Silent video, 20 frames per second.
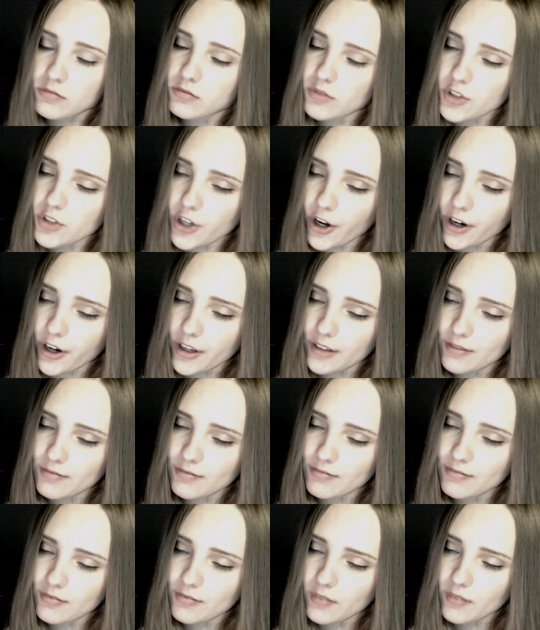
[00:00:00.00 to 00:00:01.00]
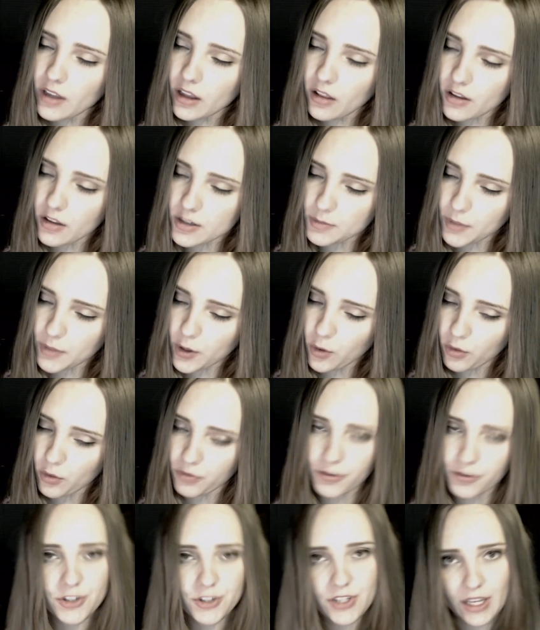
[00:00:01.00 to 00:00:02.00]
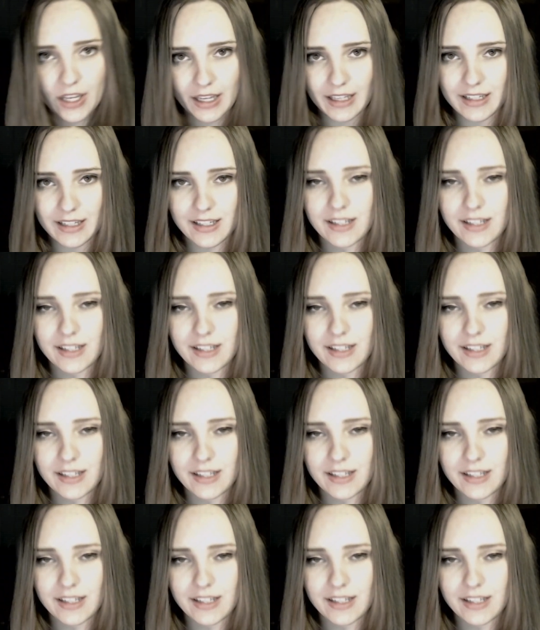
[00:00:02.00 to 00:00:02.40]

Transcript: Sorry. I lost my cool for a second.